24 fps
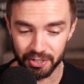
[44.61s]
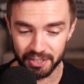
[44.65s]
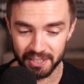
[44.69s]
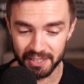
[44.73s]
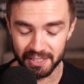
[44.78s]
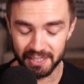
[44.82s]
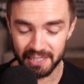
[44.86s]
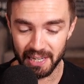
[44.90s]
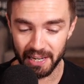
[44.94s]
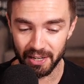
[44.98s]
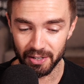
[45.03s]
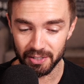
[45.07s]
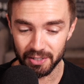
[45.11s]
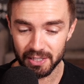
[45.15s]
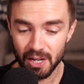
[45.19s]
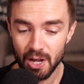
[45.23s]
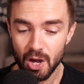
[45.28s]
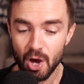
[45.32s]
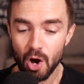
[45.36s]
in sales,